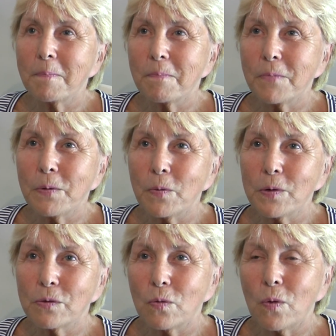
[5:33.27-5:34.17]
We
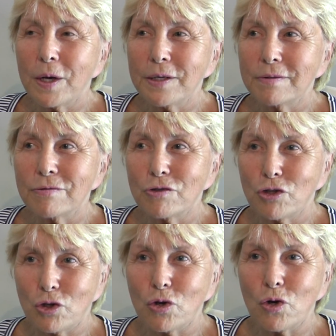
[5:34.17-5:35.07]
weren't quite
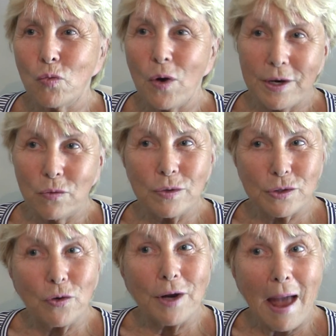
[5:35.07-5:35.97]
sure when it was
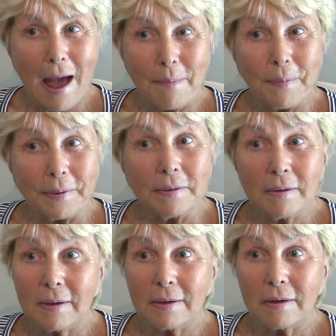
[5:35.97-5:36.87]
going to happen,
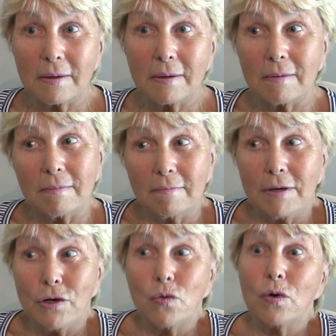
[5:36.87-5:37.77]
and we
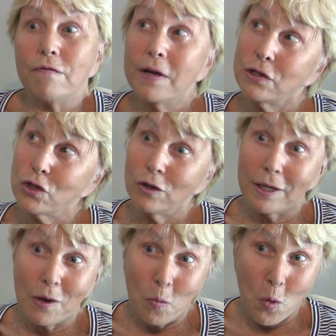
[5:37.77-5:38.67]
knew
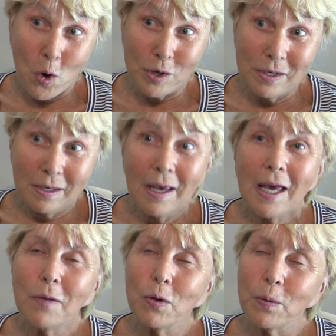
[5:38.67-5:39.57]
eventually it would,
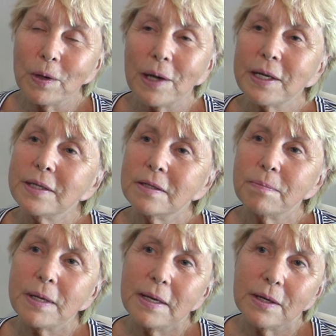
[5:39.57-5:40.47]
and we were lucky to
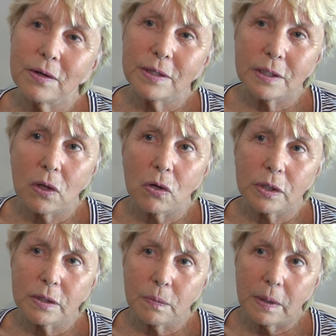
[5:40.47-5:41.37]
be here as long
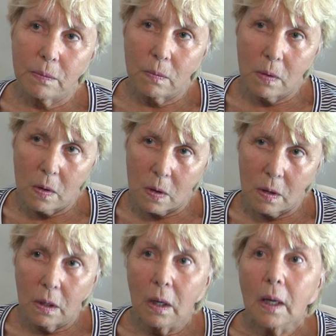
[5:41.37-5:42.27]
as we were.
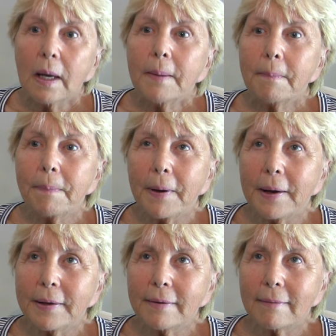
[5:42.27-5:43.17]

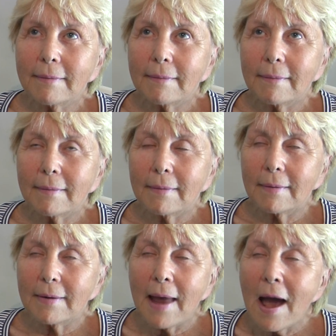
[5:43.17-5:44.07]
But
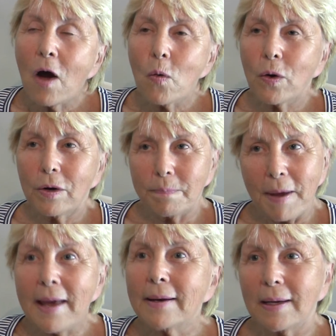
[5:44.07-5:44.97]
now we're in
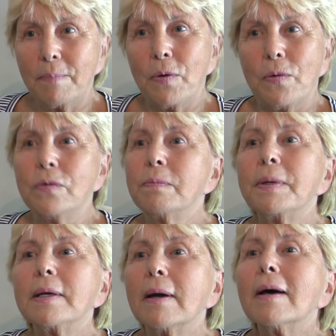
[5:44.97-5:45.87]
panic mode
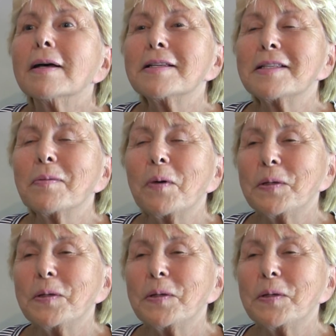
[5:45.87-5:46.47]
because we